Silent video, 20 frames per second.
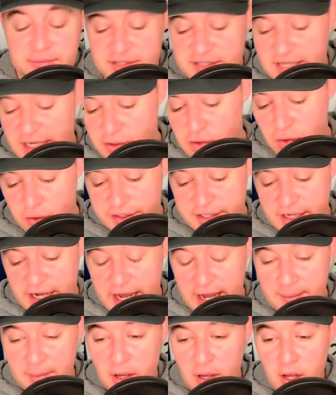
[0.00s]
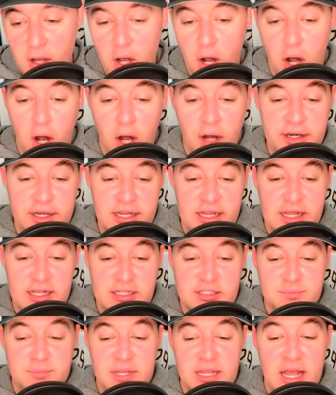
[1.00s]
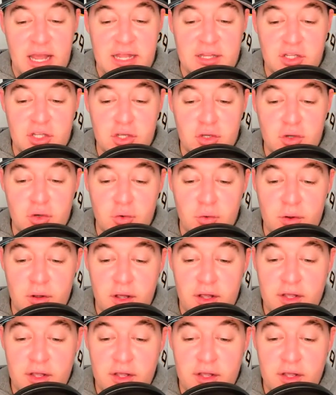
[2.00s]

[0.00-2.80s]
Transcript: Central Time on ESPNU.